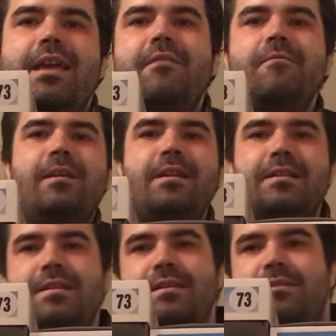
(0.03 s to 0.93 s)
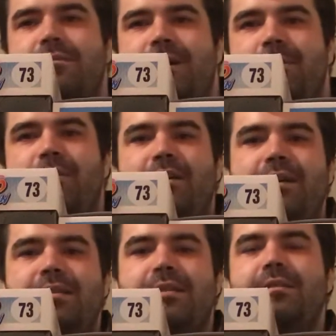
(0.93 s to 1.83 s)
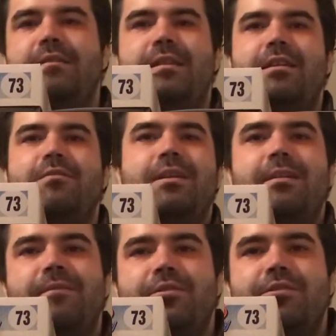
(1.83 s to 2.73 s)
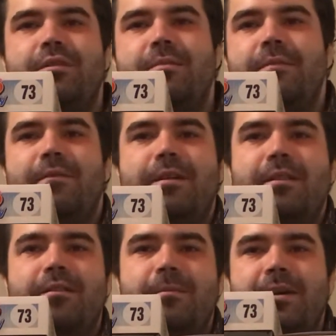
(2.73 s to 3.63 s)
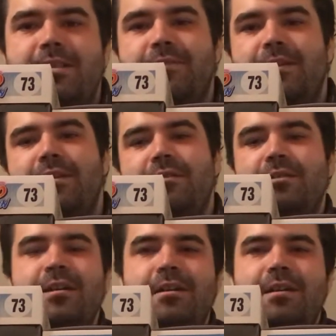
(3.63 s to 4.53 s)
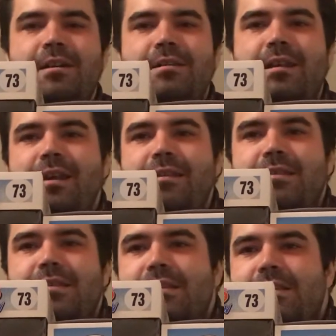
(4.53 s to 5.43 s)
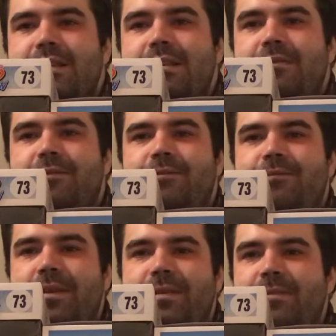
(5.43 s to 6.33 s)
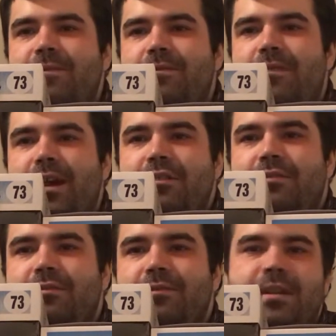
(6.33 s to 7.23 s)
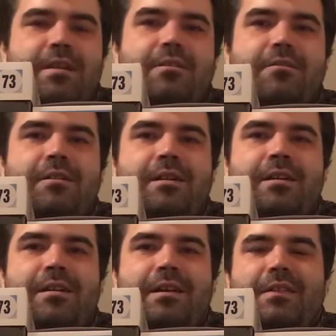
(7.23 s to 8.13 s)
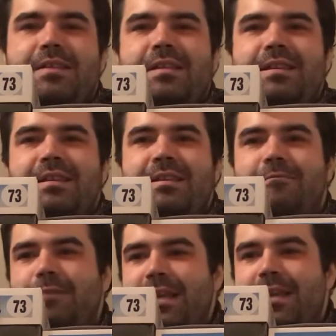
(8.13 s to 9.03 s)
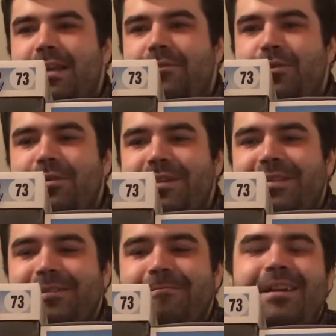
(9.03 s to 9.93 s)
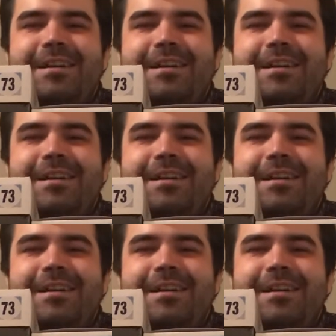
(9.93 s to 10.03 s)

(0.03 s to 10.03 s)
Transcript: everybody, it's Ethan with Pop Pops, and thank you again for joining me for another unboxing video. Today, this is the fifth and final video, at least in the way that I've recorded them.